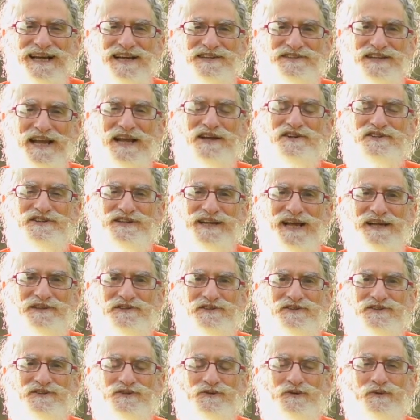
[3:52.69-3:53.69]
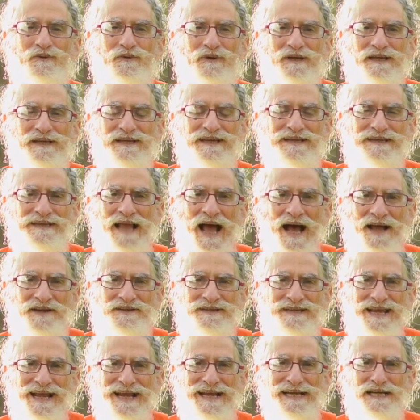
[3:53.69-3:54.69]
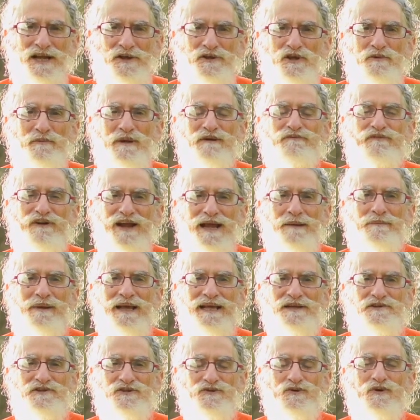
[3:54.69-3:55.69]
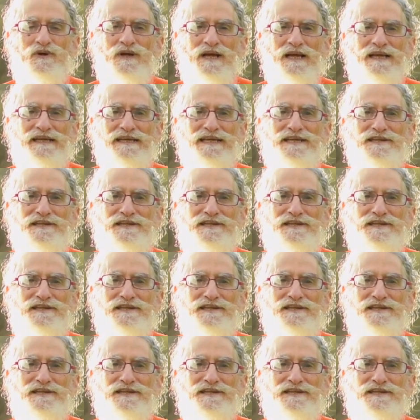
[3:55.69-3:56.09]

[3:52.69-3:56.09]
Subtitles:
a second chance to attain a human frame and to